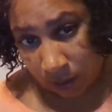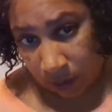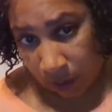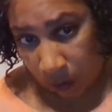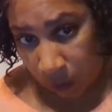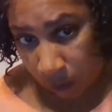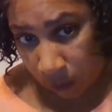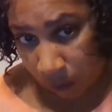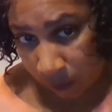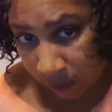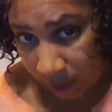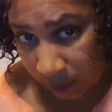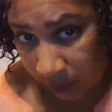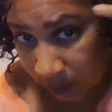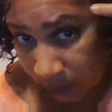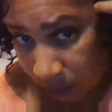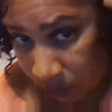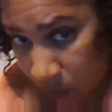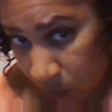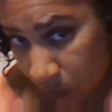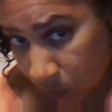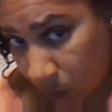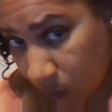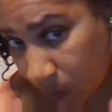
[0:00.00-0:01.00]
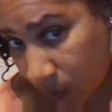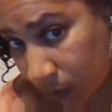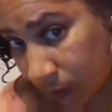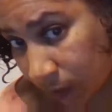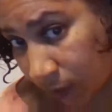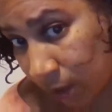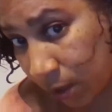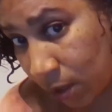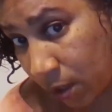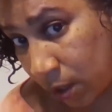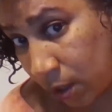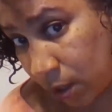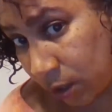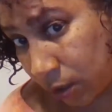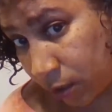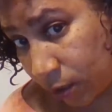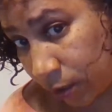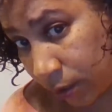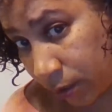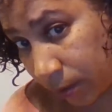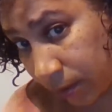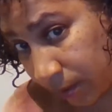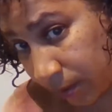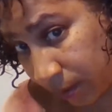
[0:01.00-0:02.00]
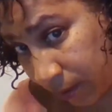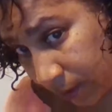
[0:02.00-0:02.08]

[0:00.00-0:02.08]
hopefully to one color.